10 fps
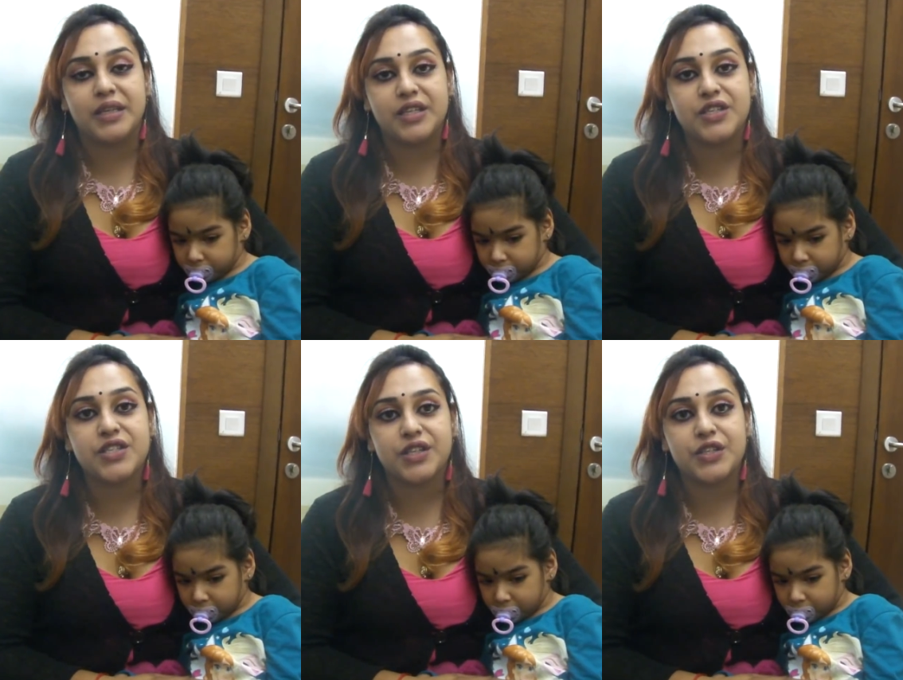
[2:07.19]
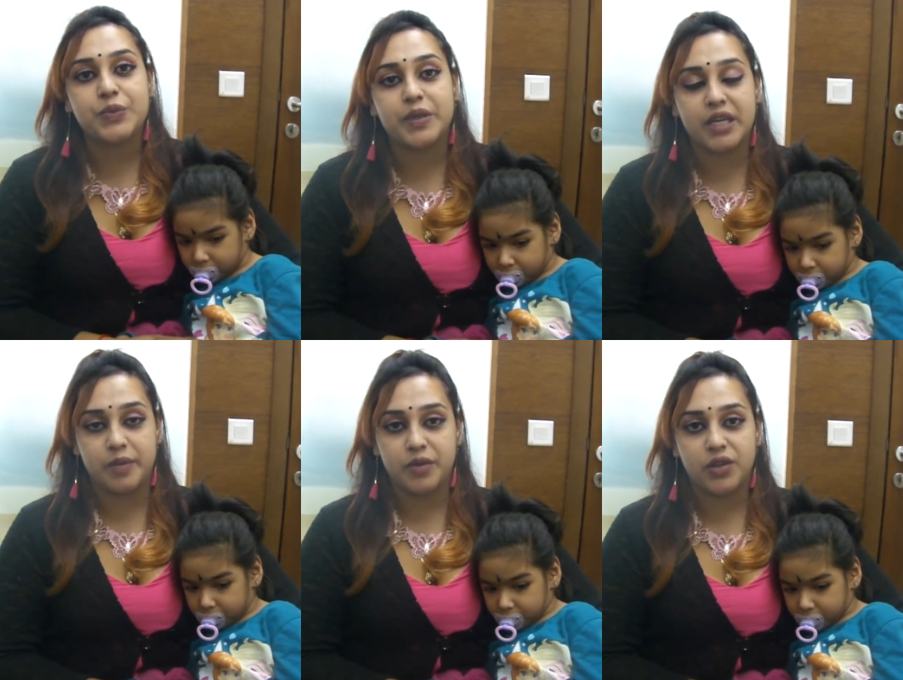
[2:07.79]
Speaker 1: research, we
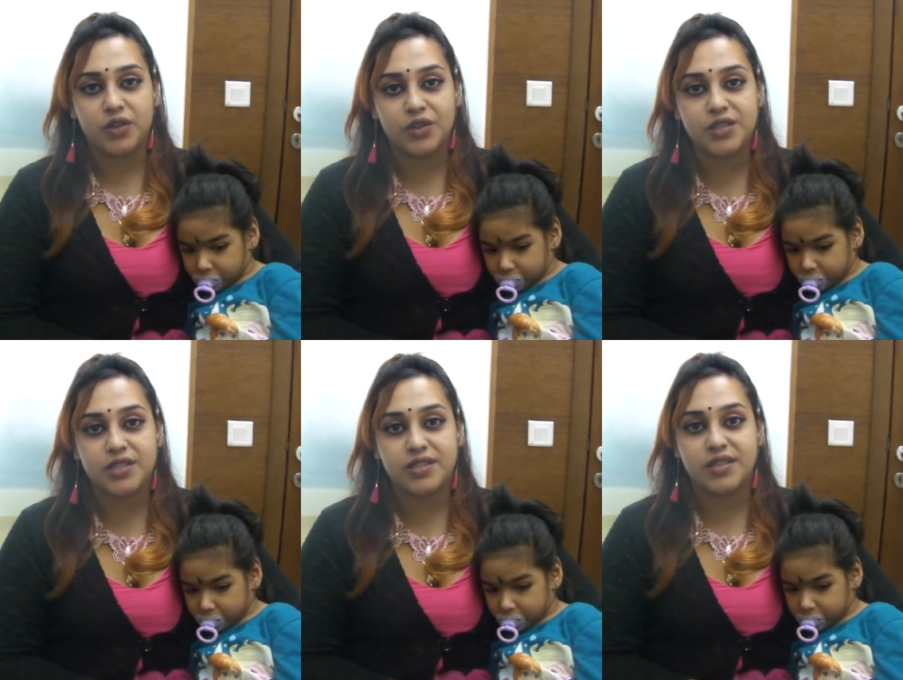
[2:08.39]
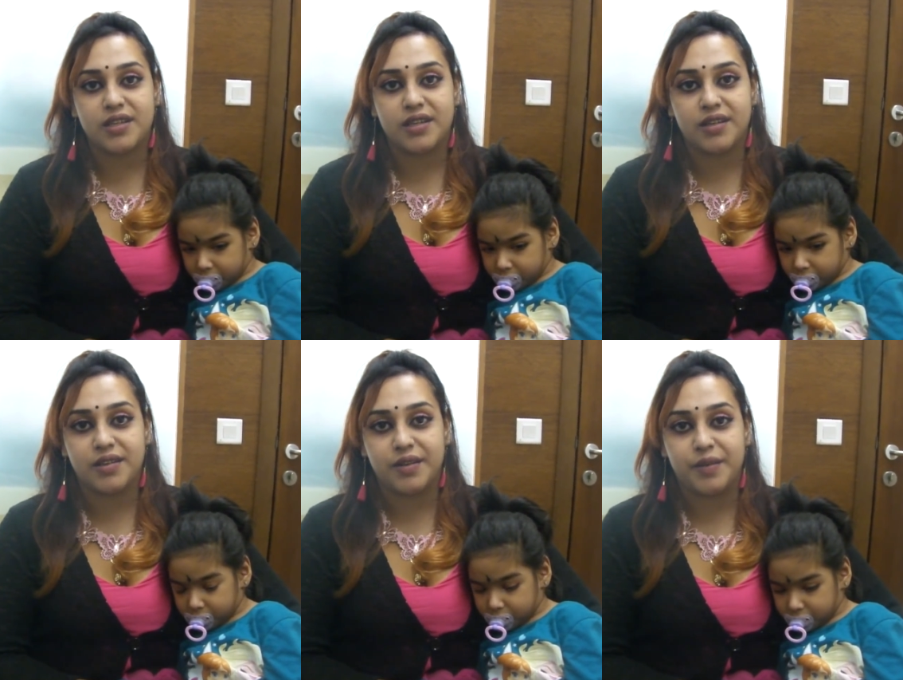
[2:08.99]
came across
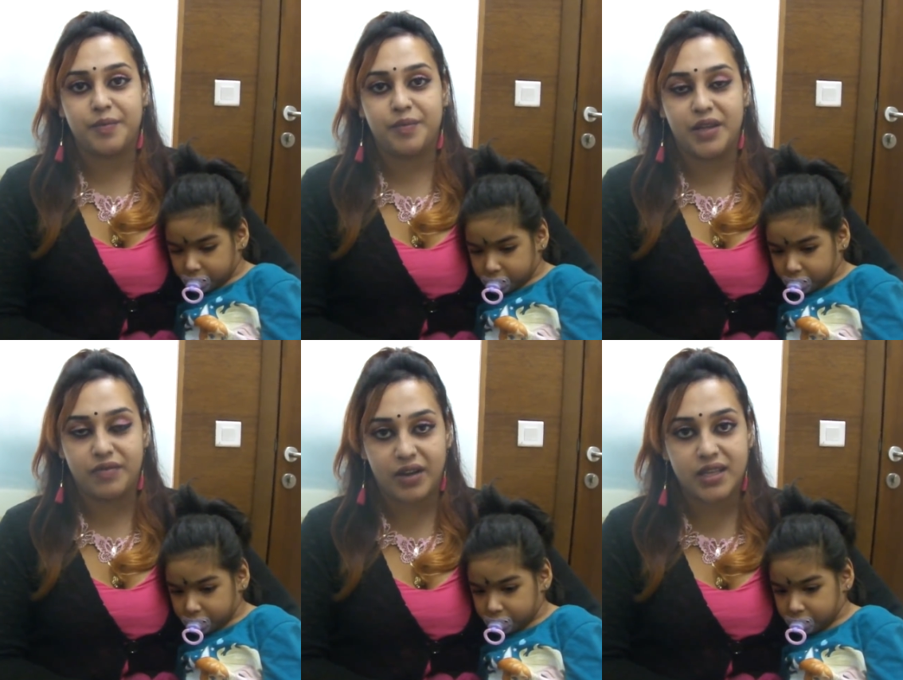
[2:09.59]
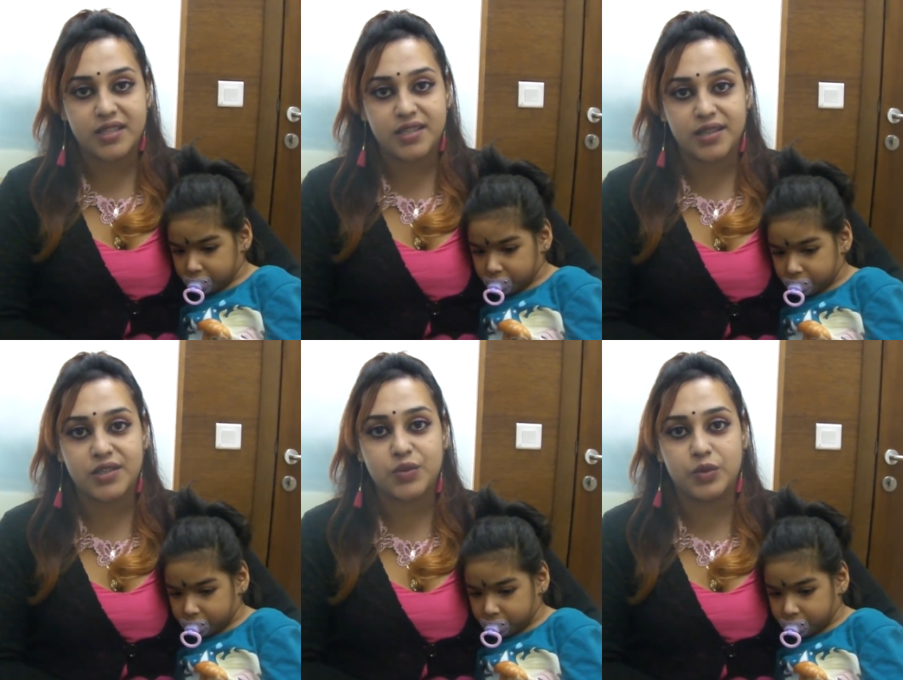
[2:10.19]
um, Advanced
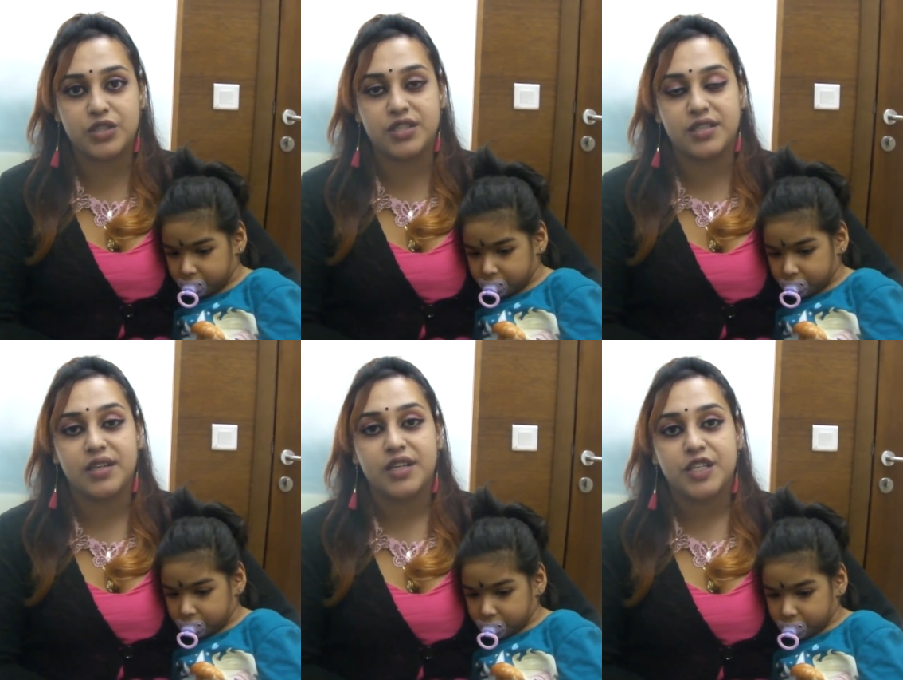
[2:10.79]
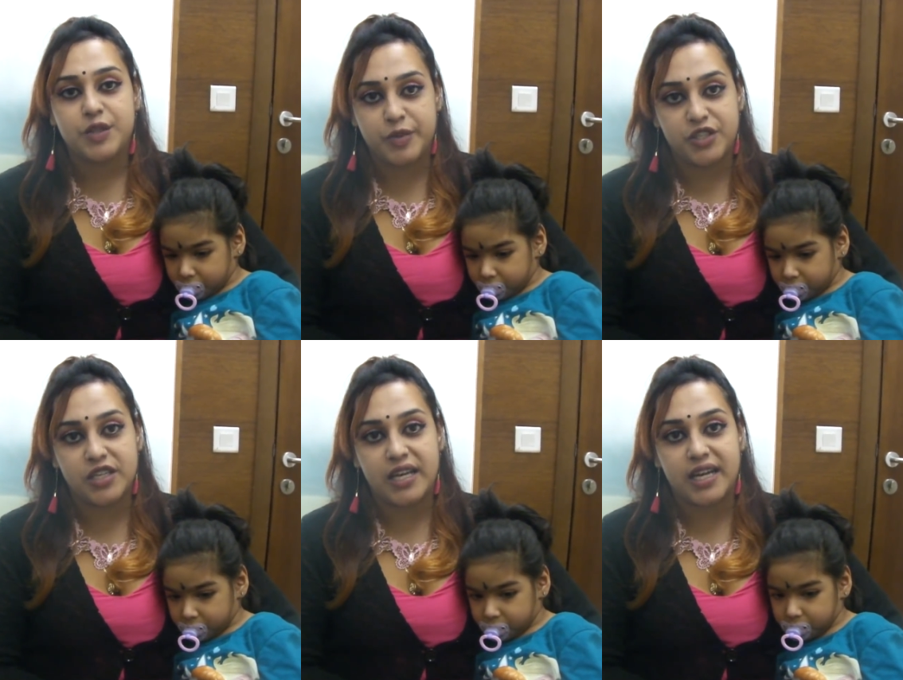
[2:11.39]
Cells, which
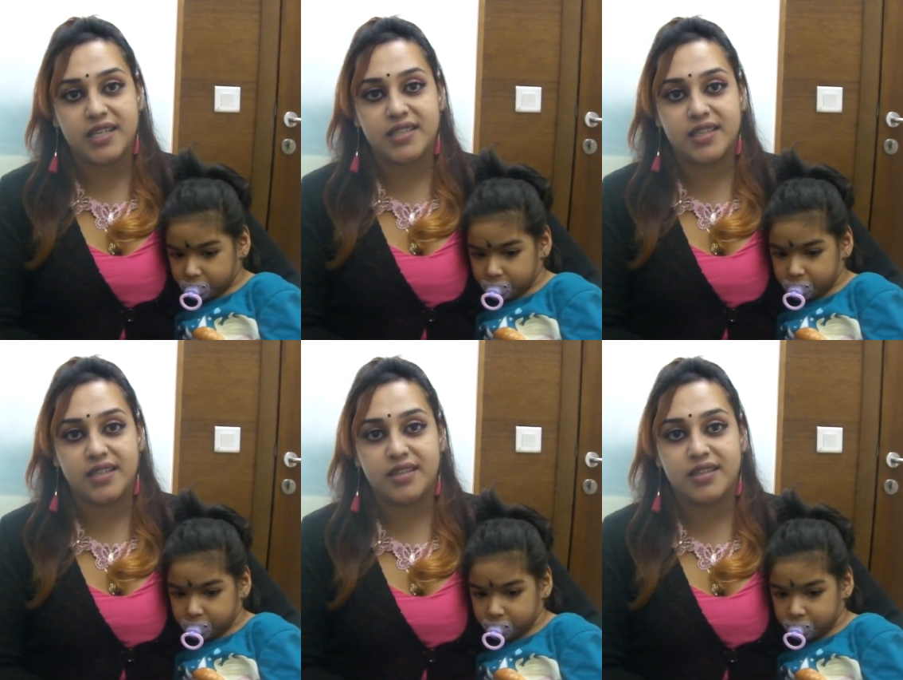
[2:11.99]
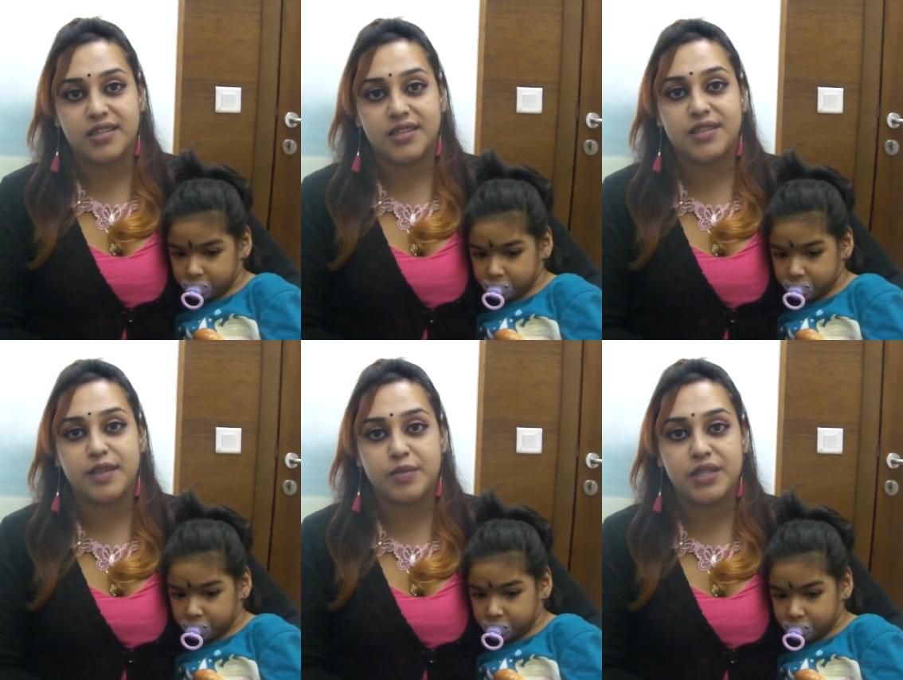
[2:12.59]
specialize in the
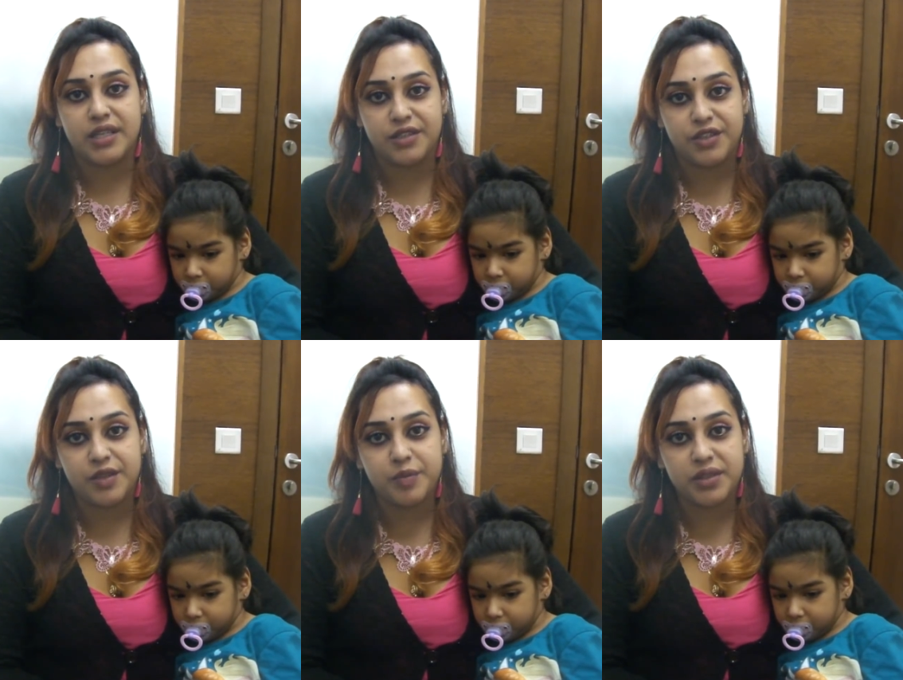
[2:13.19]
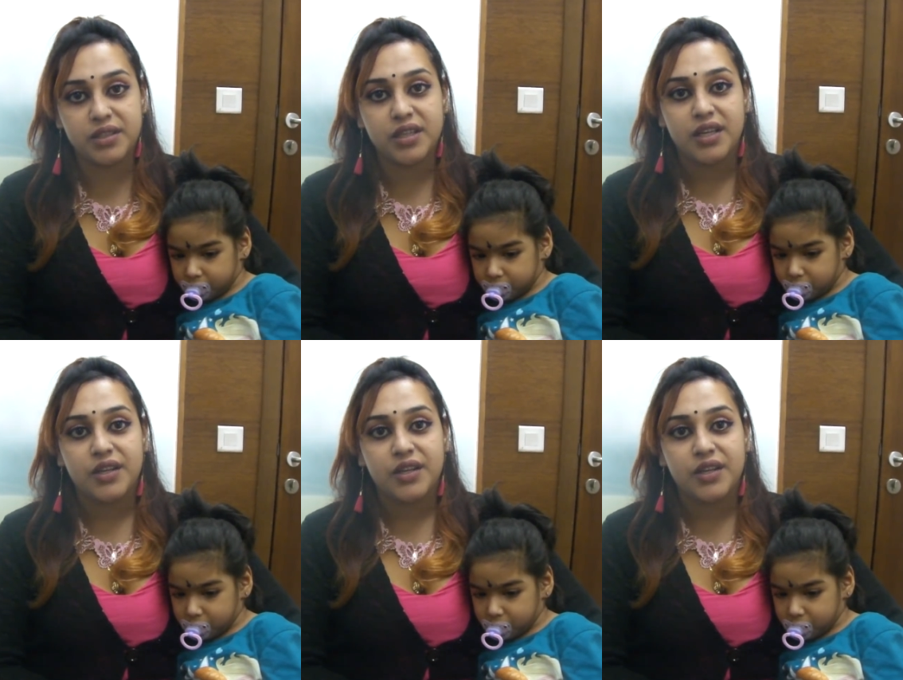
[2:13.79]
stem cell treatment.